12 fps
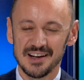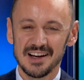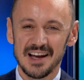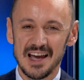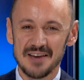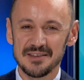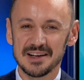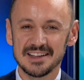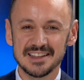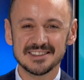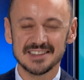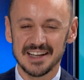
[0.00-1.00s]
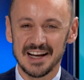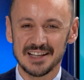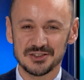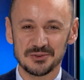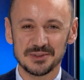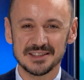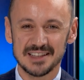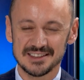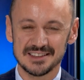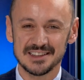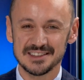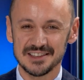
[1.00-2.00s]
uh, having listening us to discuss
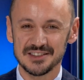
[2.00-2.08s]
this